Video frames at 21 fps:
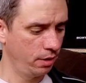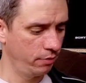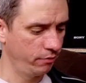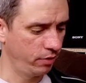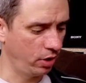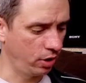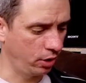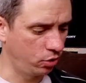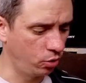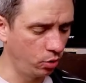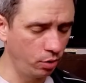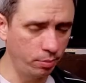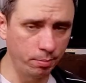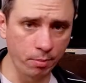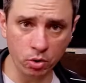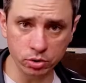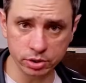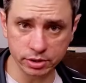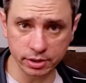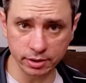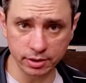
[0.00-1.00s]
very cool.
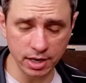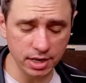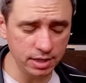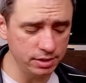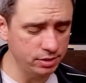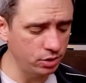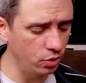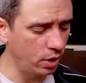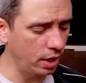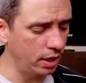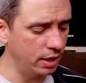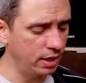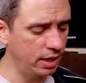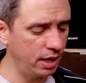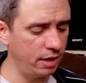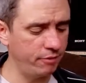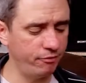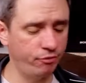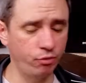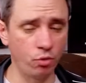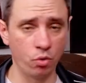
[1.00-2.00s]
Most of these you can
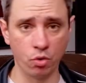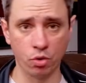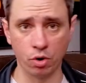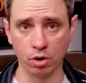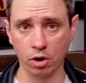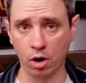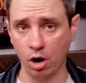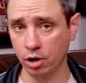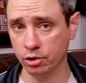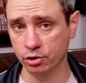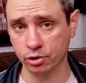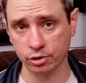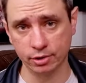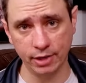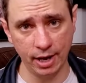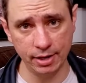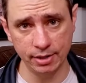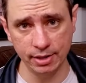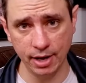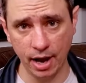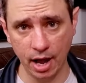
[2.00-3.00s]
get for under
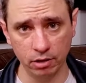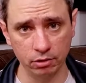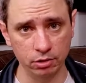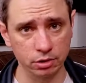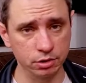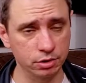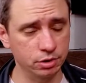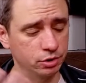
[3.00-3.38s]
$10.